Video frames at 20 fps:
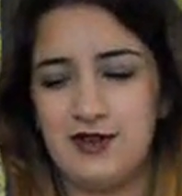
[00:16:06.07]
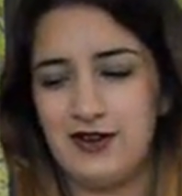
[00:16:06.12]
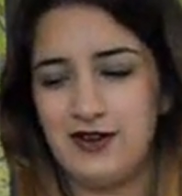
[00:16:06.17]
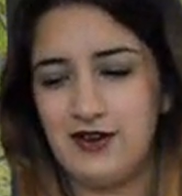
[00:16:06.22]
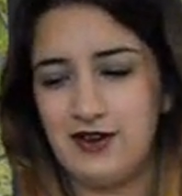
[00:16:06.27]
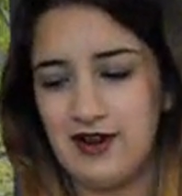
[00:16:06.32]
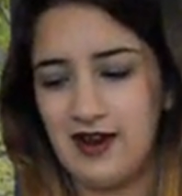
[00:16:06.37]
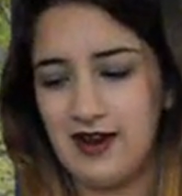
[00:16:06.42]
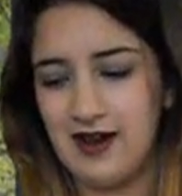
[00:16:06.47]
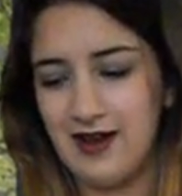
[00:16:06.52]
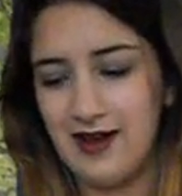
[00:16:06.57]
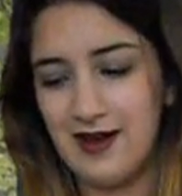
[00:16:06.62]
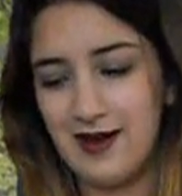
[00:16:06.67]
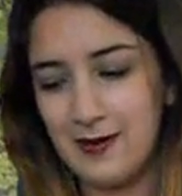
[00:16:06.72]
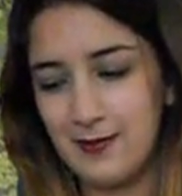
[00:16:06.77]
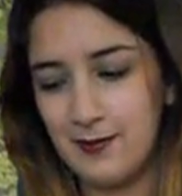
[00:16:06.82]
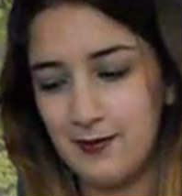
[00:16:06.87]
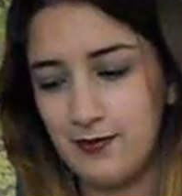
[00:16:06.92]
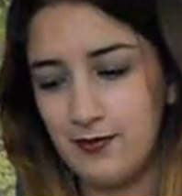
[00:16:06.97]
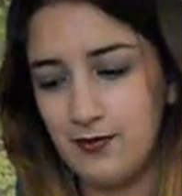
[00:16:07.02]
I got it
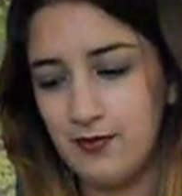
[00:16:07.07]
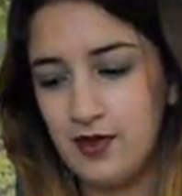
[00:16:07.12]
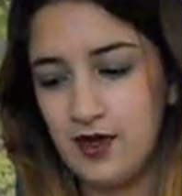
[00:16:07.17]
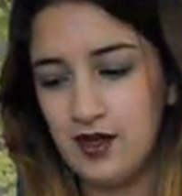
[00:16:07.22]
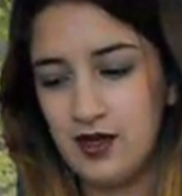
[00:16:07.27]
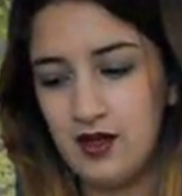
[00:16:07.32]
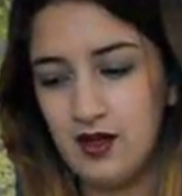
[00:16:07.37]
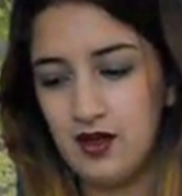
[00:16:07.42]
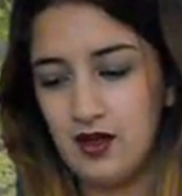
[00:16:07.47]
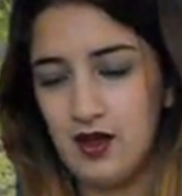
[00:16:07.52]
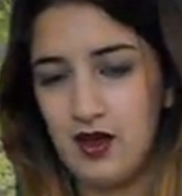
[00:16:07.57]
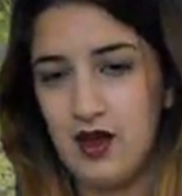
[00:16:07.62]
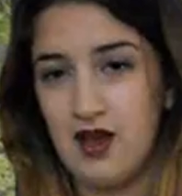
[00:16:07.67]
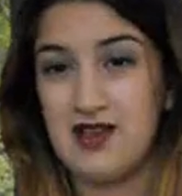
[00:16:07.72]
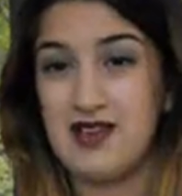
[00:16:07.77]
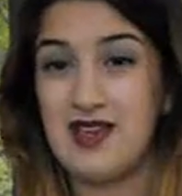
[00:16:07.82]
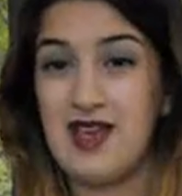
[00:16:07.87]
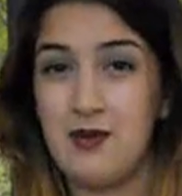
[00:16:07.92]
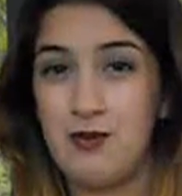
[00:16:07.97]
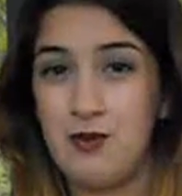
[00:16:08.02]

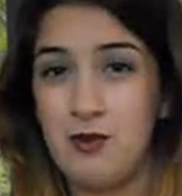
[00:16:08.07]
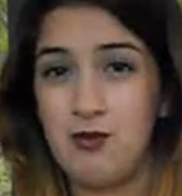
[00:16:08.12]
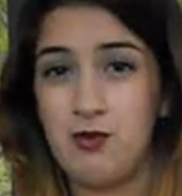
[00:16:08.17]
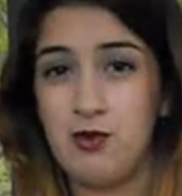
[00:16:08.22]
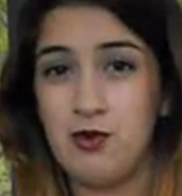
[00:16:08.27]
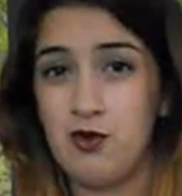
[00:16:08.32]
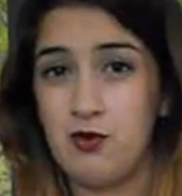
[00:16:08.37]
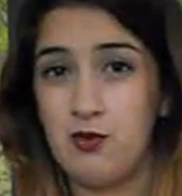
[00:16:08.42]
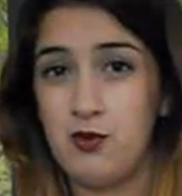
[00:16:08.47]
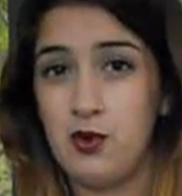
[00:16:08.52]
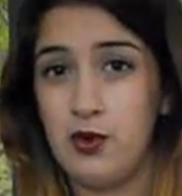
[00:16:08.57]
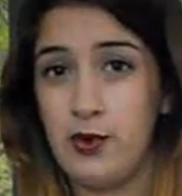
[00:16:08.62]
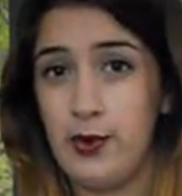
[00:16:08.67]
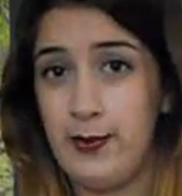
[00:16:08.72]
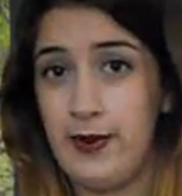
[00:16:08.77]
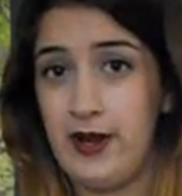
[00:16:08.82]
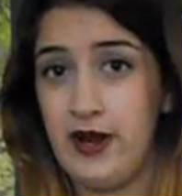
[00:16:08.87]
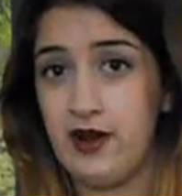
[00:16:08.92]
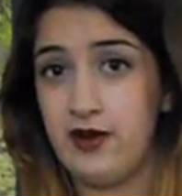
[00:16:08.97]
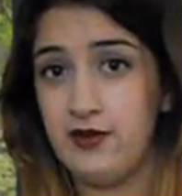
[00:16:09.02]
again when we were on
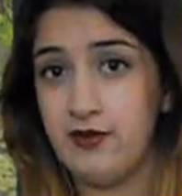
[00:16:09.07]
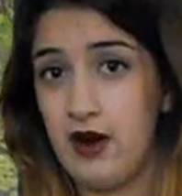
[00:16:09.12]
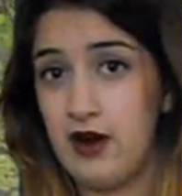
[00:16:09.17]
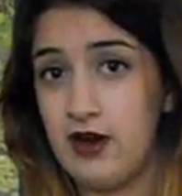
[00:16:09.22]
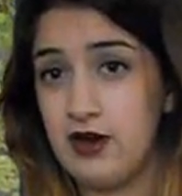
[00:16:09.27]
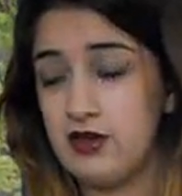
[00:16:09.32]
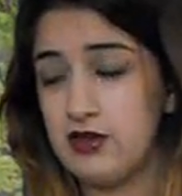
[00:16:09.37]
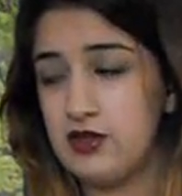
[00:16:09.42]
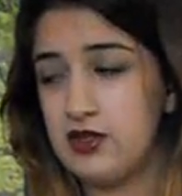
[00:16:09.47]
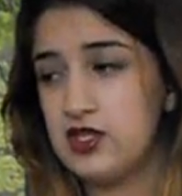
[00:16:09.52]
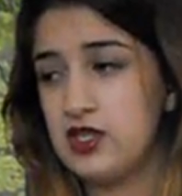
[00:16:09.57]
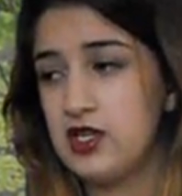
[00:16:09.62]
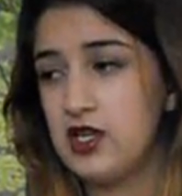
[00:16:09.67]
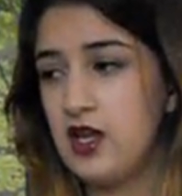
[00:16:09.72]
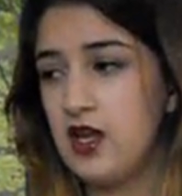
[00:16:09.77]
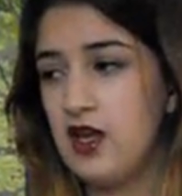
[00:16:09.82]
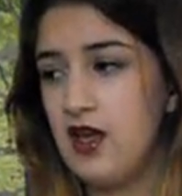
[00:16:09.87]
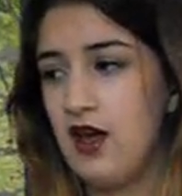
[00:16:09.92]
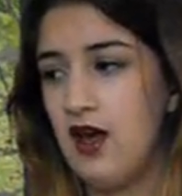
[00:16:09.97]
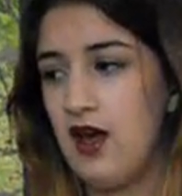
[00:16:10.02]
Portobello Road.
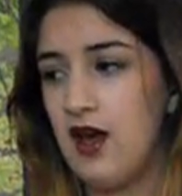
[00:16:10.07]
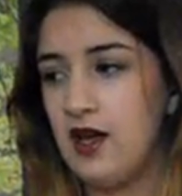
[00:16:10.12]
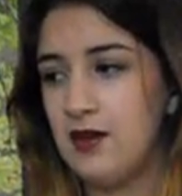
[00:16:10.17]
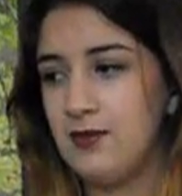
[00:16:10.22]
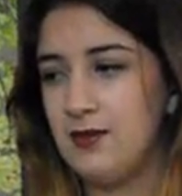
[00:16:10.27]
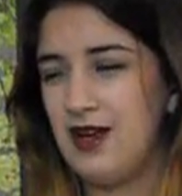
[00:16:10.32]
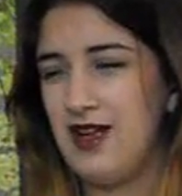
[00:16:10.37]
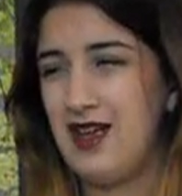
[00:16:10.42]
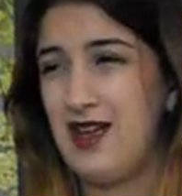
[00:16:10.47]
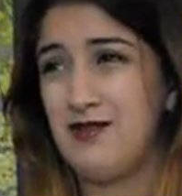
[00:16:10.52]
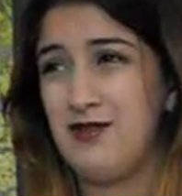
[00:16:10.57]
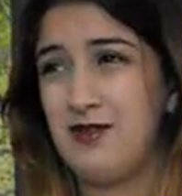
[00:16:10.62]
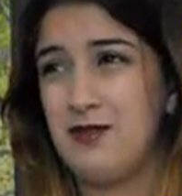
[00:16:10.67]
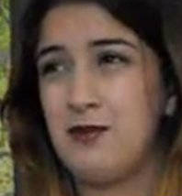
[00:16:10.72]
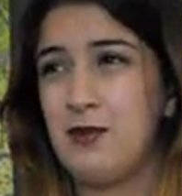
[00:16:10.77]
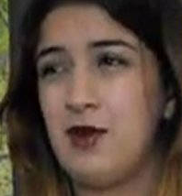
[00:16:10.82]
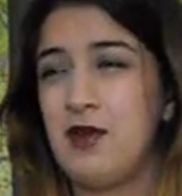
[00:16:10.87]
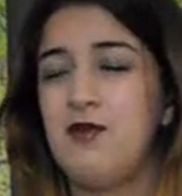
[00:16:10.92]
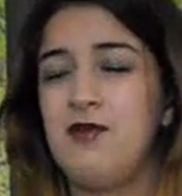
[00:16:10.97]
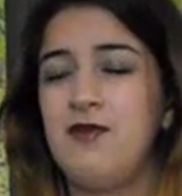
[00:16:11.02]
I
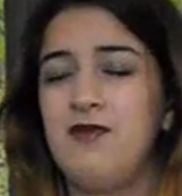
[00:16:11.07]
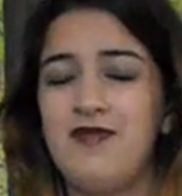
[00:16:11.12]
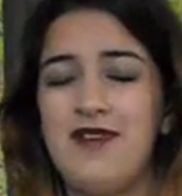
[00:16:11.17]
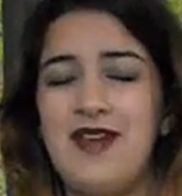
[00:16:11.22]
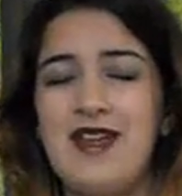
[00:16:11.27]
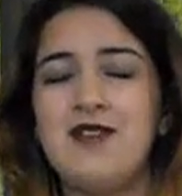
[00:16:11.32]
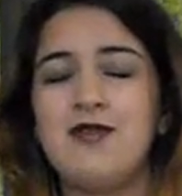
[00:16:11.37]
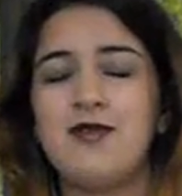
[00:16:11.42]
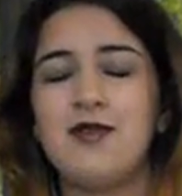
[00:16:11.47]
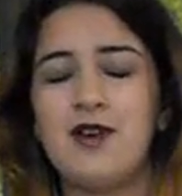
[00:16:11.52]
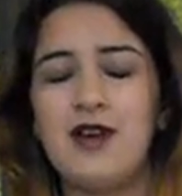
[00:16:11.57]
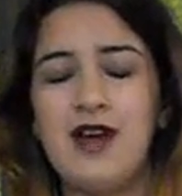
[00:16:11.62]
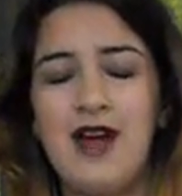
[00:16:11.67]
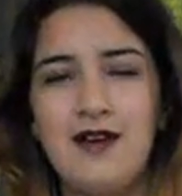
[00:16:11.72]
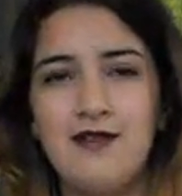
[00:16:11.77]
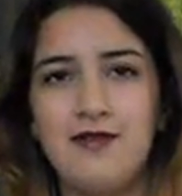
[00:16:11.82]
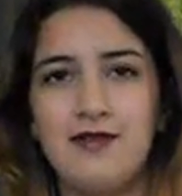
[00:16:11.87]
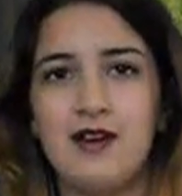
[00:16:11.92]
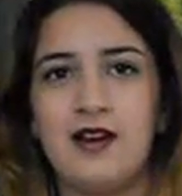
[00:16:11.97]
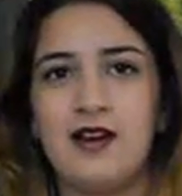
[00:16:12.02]
have my favourite
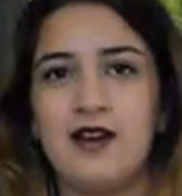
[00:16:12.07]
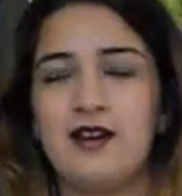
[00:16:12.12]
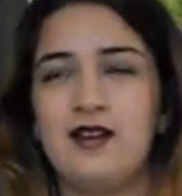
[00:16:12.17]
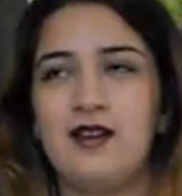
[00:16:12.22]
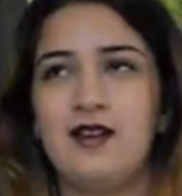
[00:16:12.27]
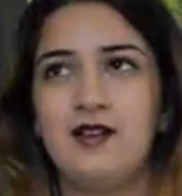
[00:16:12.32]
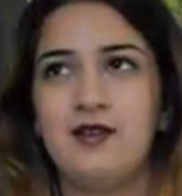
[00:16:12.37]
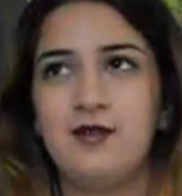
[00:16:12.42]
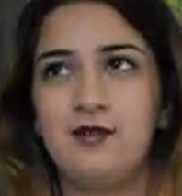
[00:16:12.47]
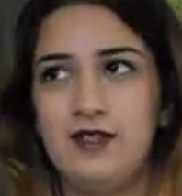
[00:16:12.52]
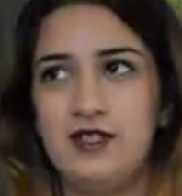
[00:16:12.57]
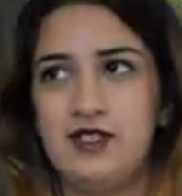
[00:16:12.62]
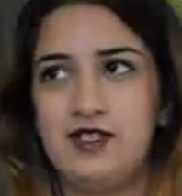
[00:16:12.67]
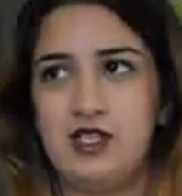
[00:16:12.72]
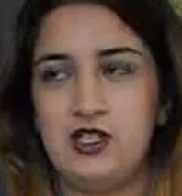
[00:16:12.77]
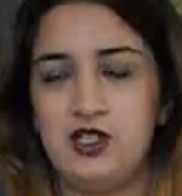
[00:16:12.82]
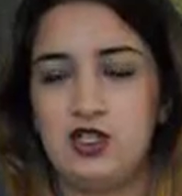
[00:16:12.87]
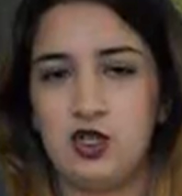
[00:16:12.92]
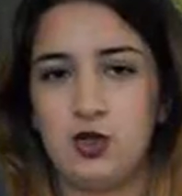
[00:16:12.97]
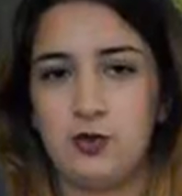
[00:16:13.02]
ever
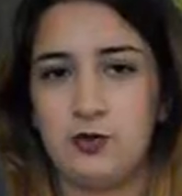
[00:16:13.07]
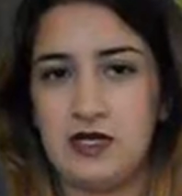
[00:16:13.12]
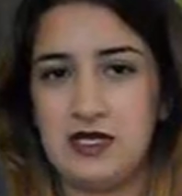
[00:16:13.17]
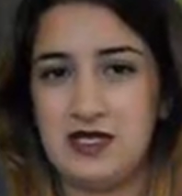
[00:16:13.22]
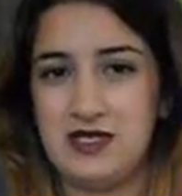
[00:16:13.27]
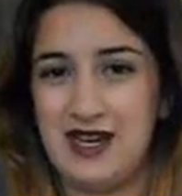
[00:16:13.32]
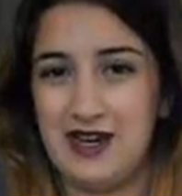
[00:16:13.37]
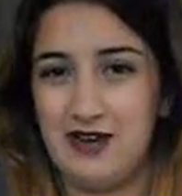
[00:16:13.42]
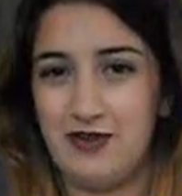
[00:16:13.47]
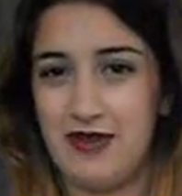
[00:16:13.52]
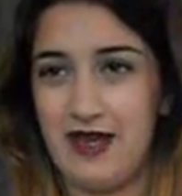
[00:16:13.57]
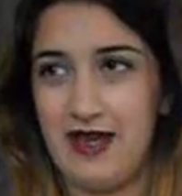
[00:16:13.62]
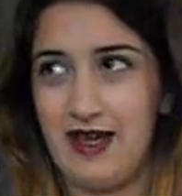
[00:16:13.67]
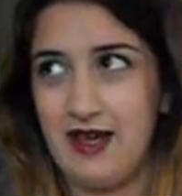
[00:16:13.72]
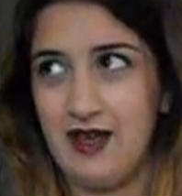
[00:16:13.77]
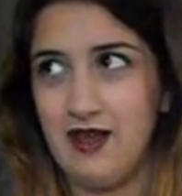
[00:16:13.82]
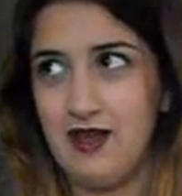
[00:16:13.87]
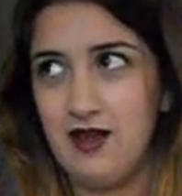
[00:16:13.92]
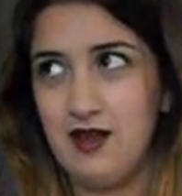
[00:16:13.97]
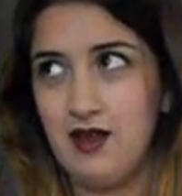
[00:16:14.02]
vintage shop is down
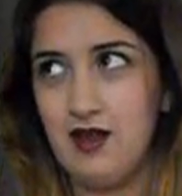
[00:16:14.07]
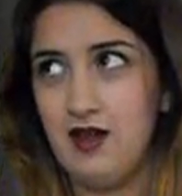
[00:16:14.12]
there.